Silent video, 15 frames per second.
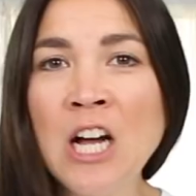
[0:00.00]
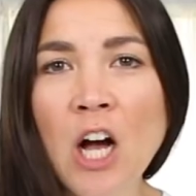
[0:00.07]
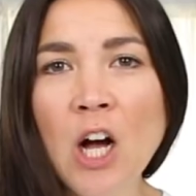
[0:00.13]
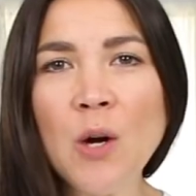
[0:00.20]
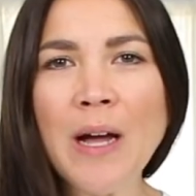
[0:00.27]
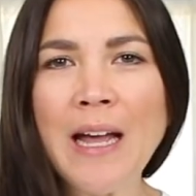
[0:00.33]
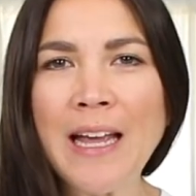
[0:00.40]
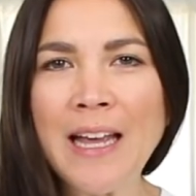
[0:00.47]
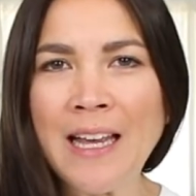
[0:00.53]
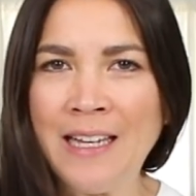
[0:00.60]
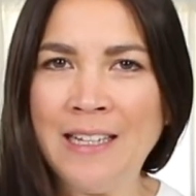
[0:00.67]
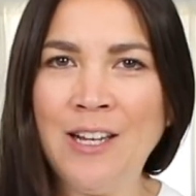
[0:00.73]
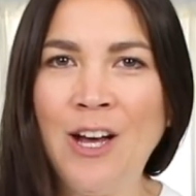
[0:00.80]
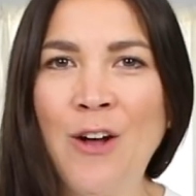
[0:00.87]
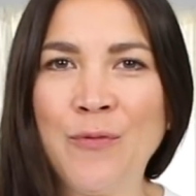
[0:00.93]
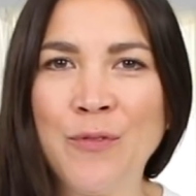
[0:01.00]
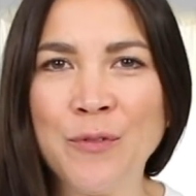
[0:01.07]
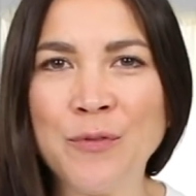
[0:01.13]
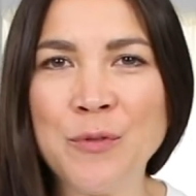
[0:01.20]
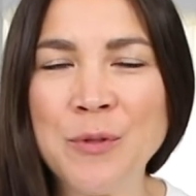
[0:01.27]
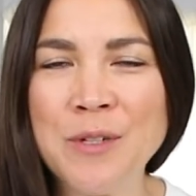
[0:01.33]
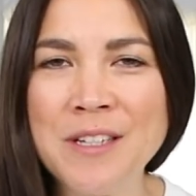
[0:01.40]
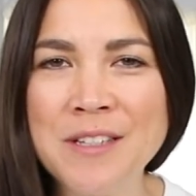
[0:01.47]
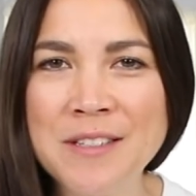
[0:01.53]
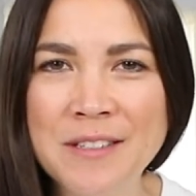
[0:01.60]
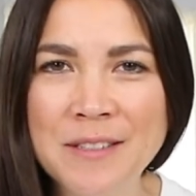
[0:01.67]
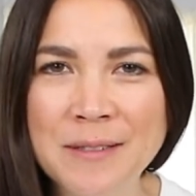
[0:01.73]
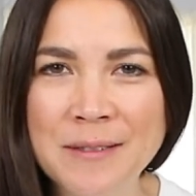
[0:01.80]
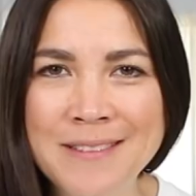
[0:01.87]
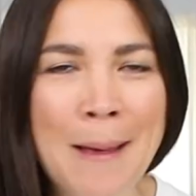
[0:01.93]
Oh hey, Hot for
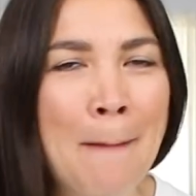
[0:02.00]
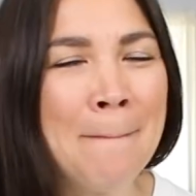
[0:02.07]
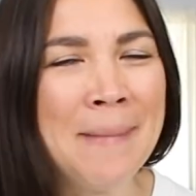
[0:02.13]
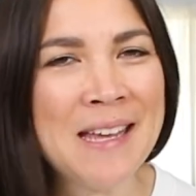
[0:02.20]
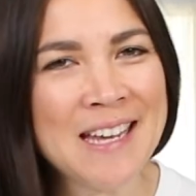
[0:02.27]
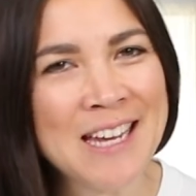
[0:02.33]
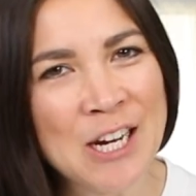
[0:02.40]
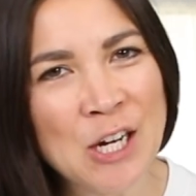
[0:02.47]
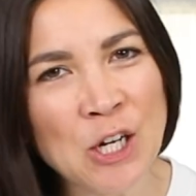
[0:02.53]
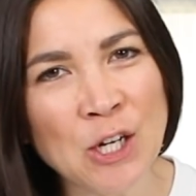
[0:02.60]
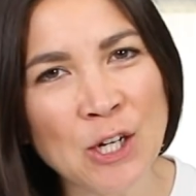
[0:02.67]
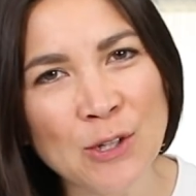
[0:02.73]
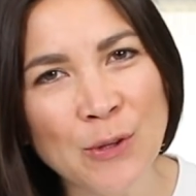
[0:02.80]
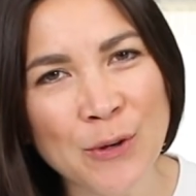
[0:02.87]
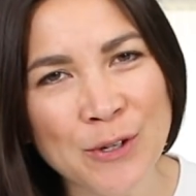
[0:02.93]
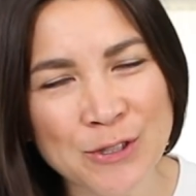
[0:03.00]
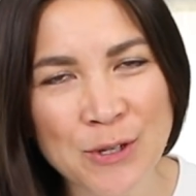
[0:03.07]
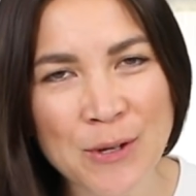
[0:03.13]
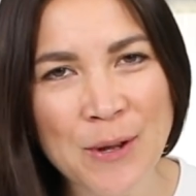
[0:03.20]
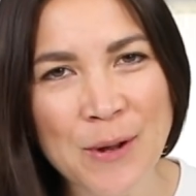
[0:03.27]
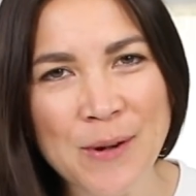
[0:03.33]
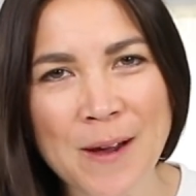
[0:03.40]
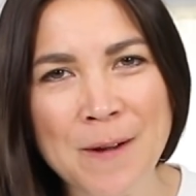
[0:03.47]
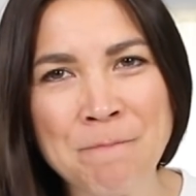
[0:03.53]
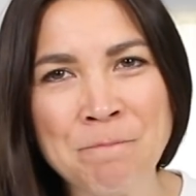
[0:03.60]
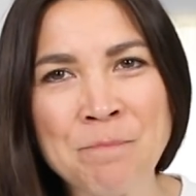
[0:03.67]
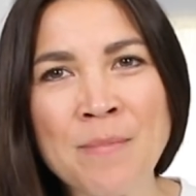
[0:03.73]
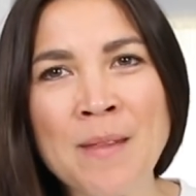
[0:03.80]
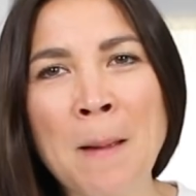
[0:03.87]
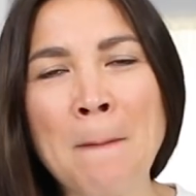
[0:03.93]
Foodies. Me here, Lauren Toyota,
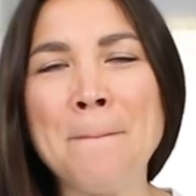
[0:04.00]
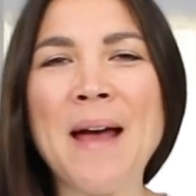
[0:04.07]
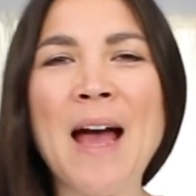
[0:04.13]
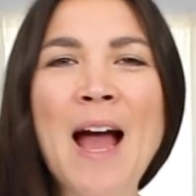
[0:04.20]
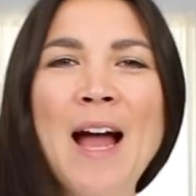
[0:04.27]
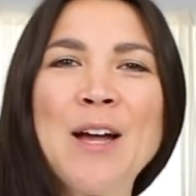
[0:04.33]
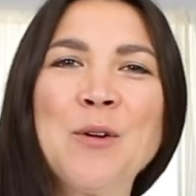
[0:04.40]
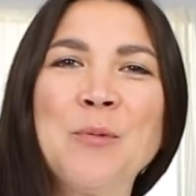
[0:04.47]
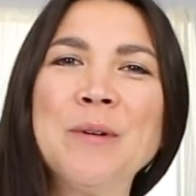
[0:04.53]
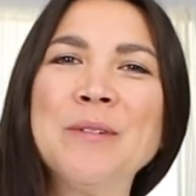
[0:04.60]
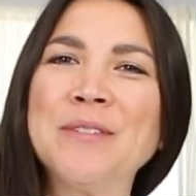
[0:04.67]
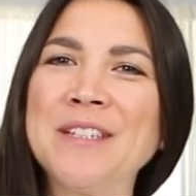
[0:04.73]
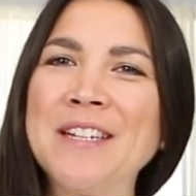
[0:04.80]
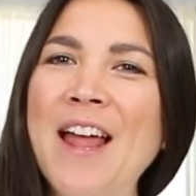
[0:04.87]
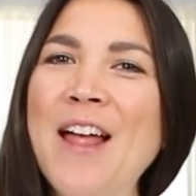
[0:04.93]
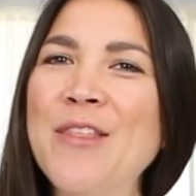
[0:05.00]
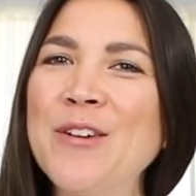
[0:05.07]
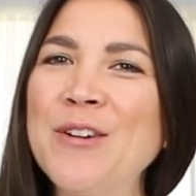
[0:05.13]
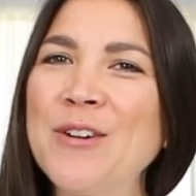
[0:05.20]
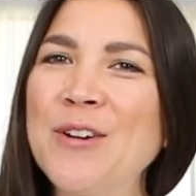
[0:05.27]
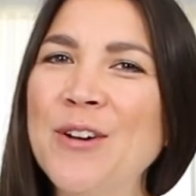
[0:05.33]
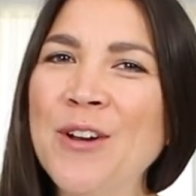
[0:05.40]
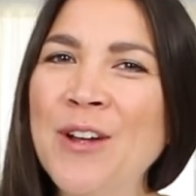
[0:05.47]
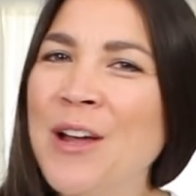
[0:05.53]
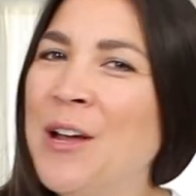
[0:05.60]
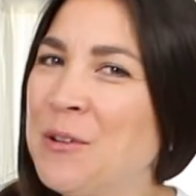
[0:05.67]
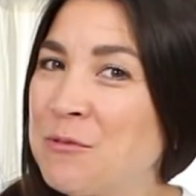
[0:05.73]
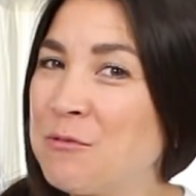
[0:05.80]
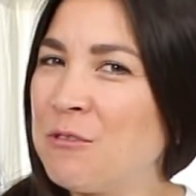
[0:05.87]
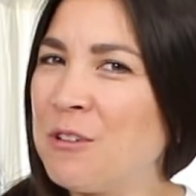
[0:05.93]
back with another
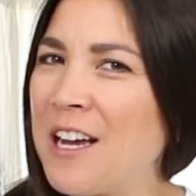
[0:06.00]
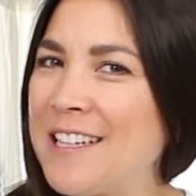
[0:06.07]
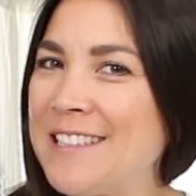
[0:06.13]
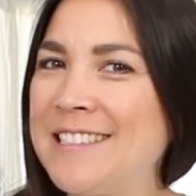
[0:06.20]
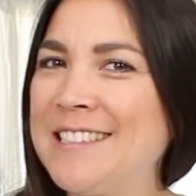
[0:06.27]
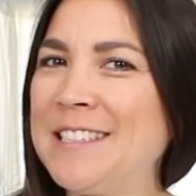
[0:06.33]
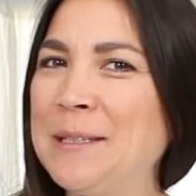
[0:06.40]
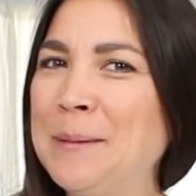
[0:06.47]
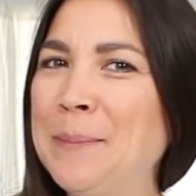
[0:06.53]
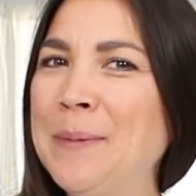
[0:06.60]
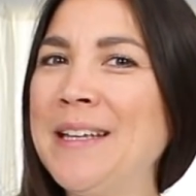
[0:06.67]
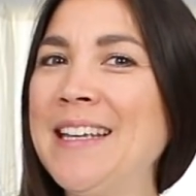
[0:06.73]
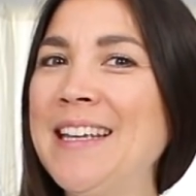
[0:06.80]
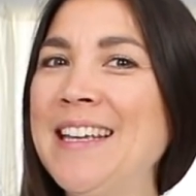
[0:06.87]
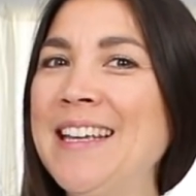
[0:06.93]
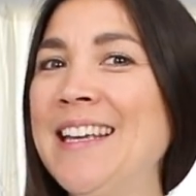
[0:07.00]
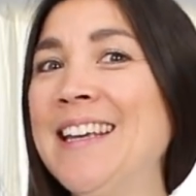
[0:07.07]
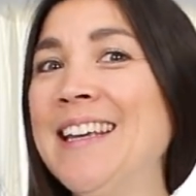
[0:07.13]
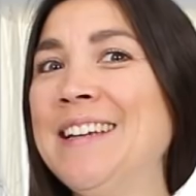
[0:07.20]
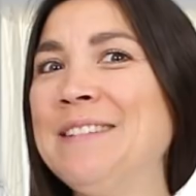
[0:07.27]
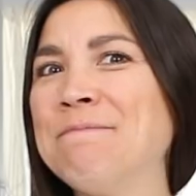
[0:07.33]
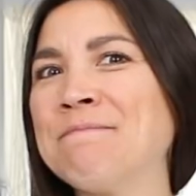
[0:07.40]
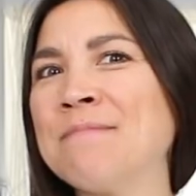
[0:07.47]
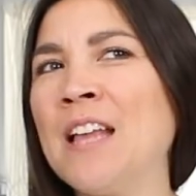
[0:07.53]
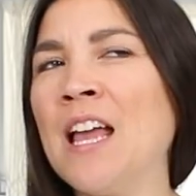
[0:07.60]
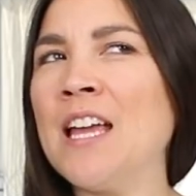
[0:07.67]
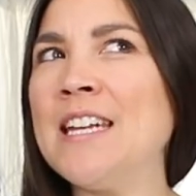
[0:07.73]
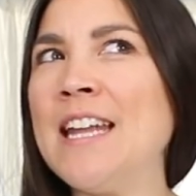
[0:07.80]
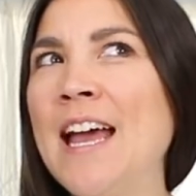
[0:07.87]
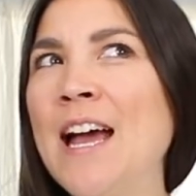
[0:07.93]
recipe.
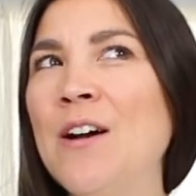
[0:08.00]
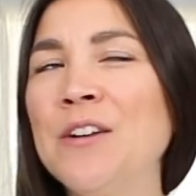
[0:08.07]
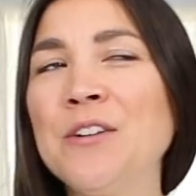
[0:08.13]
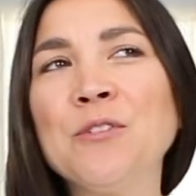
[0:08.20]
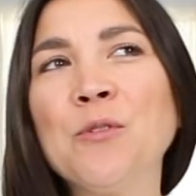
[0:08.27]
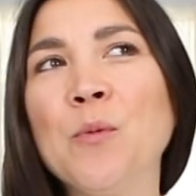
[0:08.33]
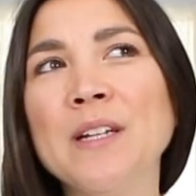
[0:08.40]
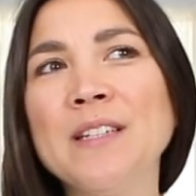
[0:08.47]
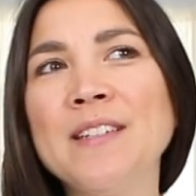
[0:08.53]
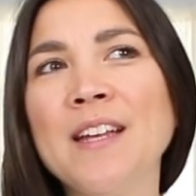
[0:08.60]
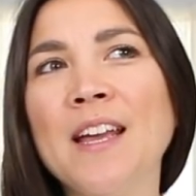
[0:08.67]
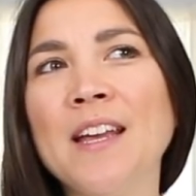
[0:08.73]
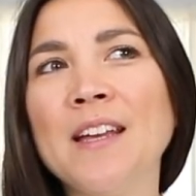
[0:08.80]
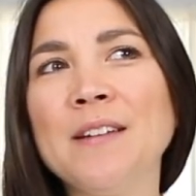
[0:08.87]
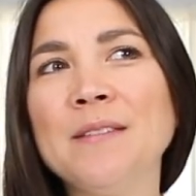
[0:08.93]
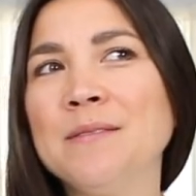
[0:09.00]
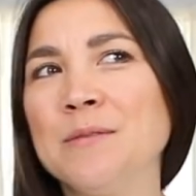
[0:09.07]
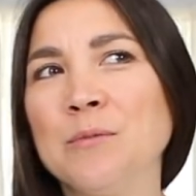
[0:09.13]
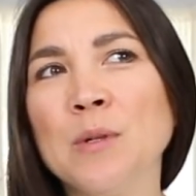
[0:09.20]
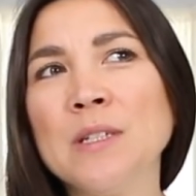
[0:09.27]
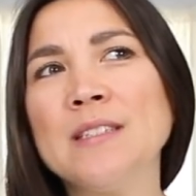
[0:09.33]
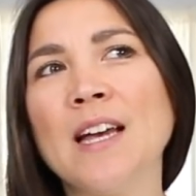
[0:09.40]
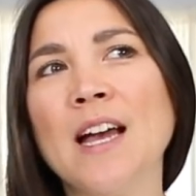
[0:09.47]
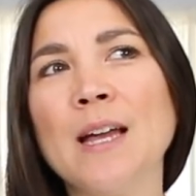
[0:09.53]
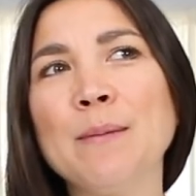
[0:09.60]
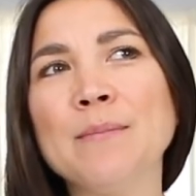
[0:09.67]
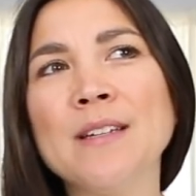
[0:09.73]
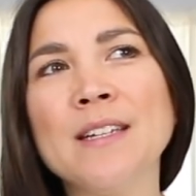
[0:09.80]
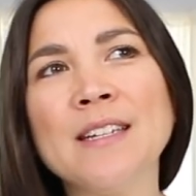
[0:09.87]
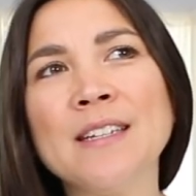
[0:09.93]
Now, I don't know what day, what
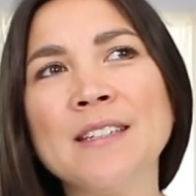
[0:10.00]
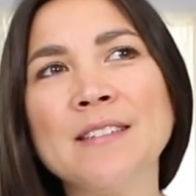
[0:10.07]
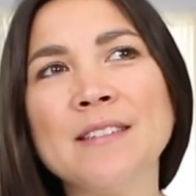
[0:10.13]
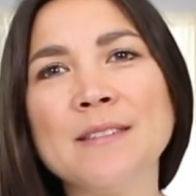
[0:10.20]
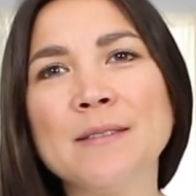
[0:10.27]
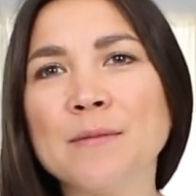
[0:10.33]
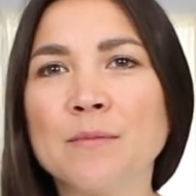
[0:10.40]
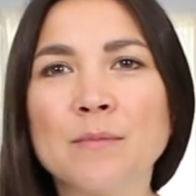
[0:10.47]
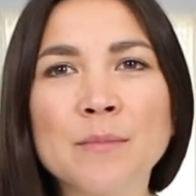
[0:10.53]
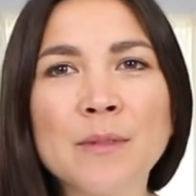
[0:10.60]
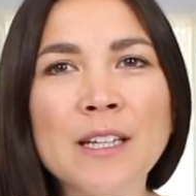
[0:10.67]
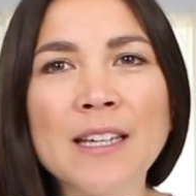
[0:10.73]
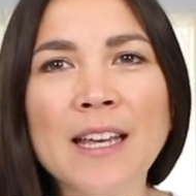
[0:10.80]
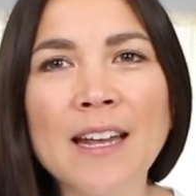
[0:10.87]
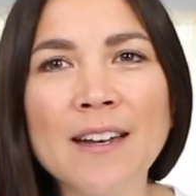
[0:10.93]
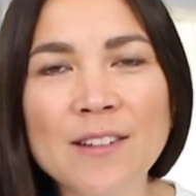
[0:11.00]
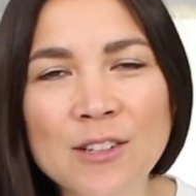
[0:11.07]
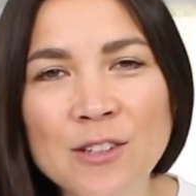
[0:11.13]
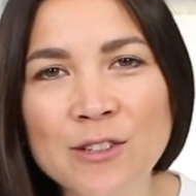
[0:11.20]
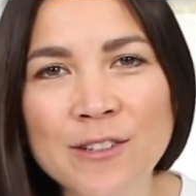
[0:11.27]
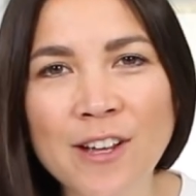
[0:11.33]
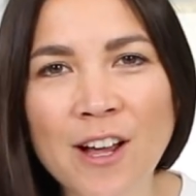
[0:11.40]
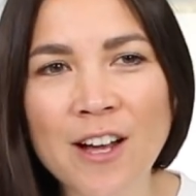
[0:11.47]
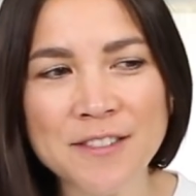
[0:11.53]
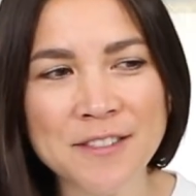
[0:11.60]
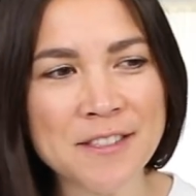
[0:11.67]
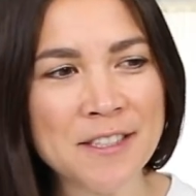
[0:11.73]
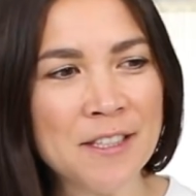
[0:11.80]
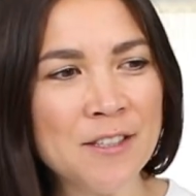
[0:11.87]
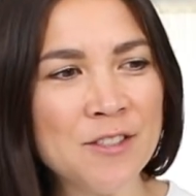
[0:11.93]
time it is. I'm getting a little
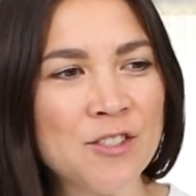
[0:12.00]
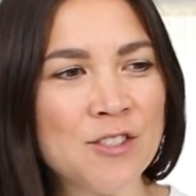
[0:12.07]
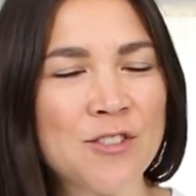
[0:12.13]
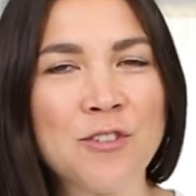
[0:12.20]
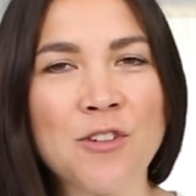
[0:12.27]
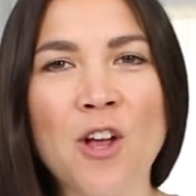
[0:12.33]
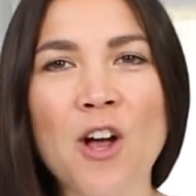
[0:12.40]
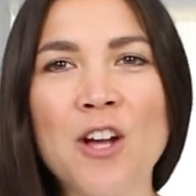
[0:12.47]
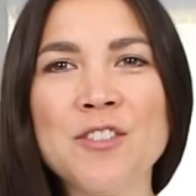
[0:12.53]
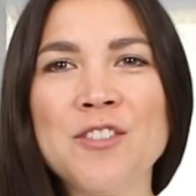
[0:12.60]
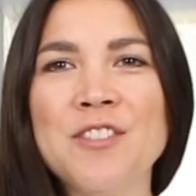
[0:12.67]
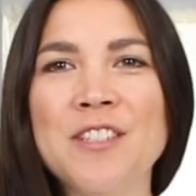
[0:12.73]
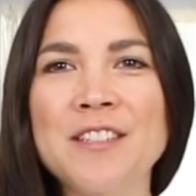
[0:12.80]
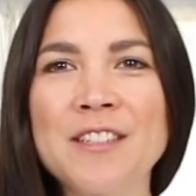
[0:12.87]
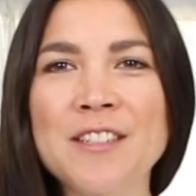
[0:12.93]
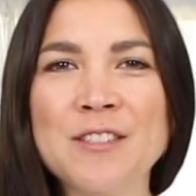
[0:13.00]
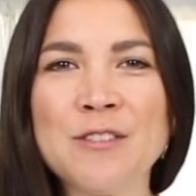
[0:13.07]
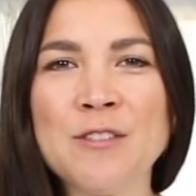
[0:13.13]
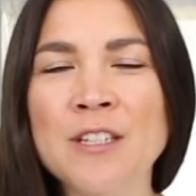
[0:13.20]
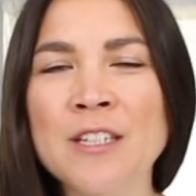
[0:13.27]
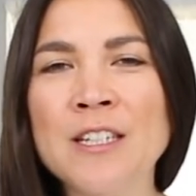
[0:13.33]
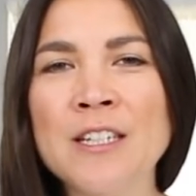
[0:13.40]
lost here, just lost in this